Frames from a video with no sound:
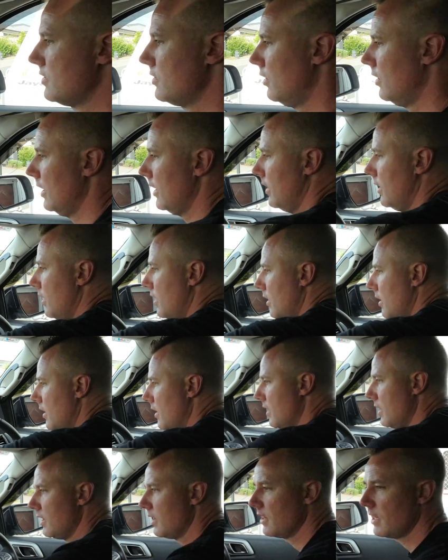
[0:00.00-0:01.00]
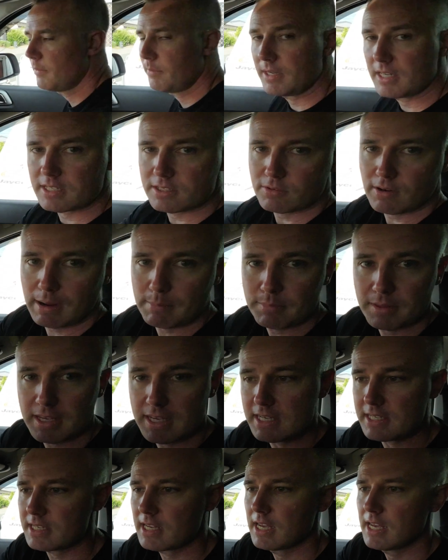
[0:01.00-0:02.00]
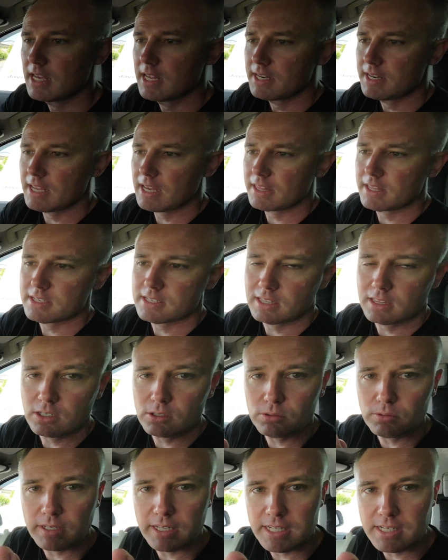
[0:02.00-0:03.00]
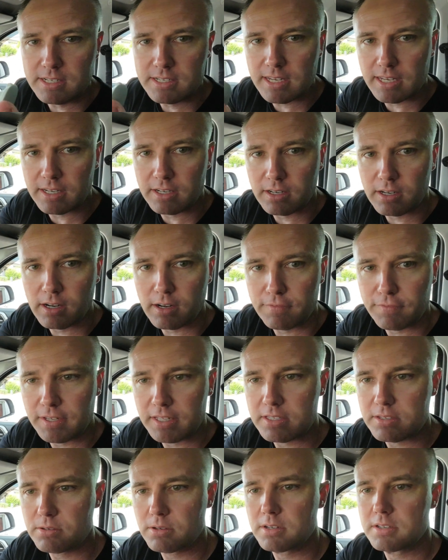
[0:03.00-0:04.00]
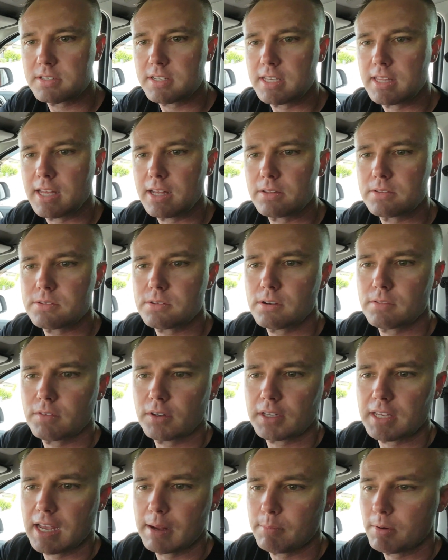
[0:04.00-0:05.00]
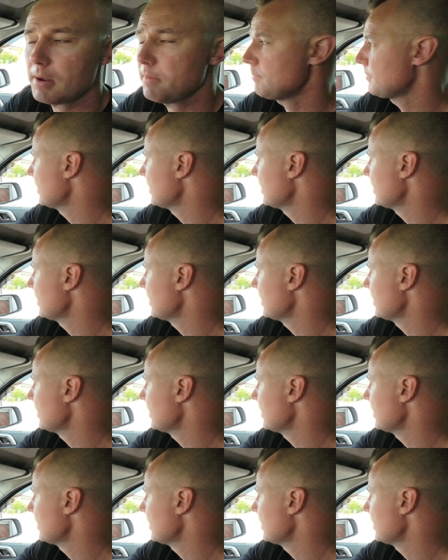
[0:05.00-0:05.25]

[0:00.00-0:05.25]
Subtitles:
tight, then we just grab these. Now there's a little indent, I don't know if you can sort of see that on camera.